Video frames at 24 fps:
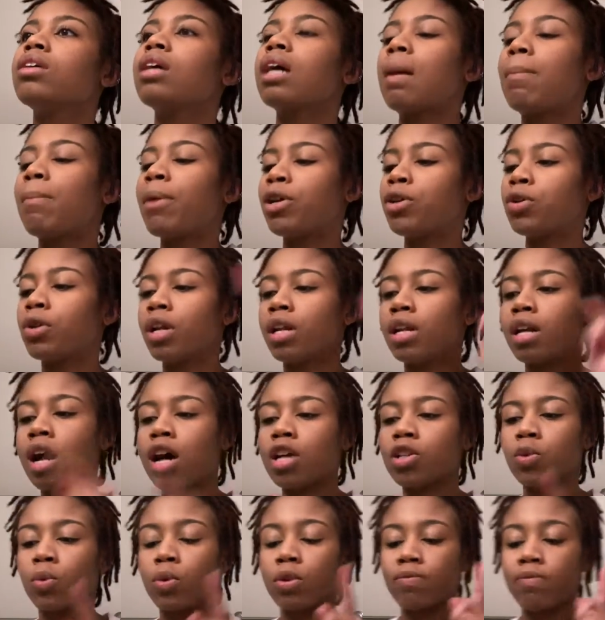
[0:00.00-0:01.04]
I gotta make sure the
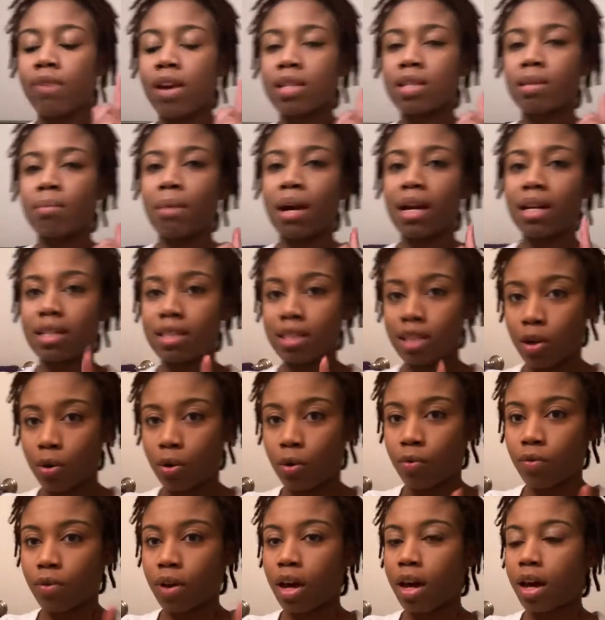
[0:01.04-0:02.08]
nozzle is facing
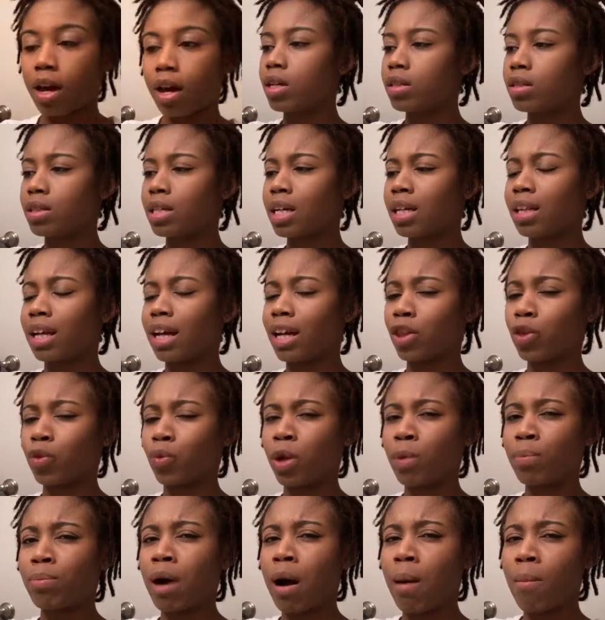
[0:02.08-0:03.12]
myself. Take like
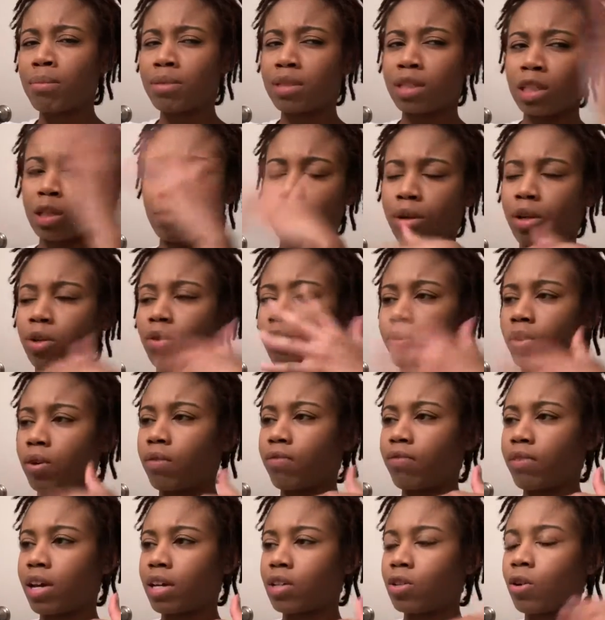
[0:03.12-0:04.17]
3 pumps and spray over your
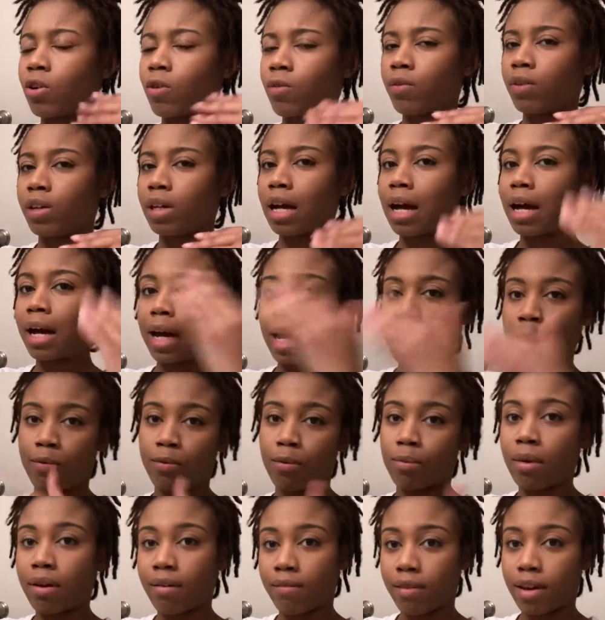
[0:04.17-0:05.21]
face. Hopefully I aim
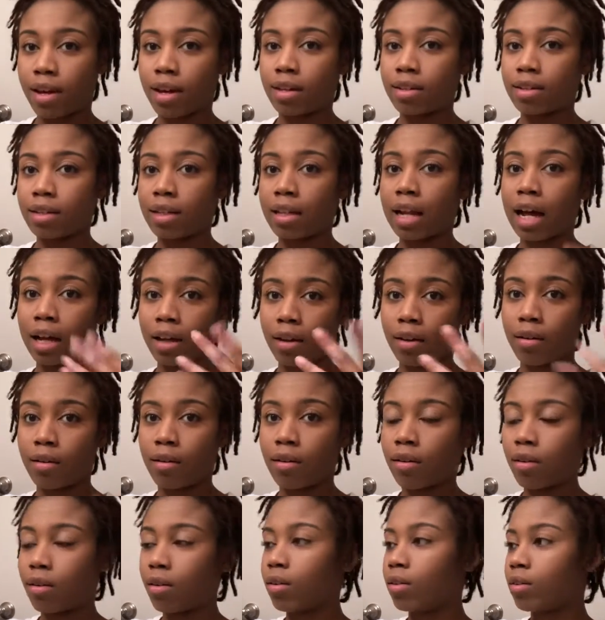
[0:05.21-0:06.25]
for my face and not
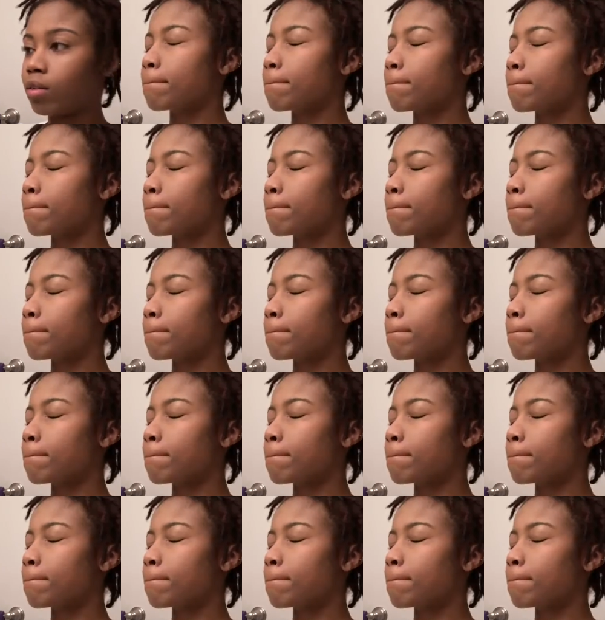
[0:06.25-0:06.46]
y'all.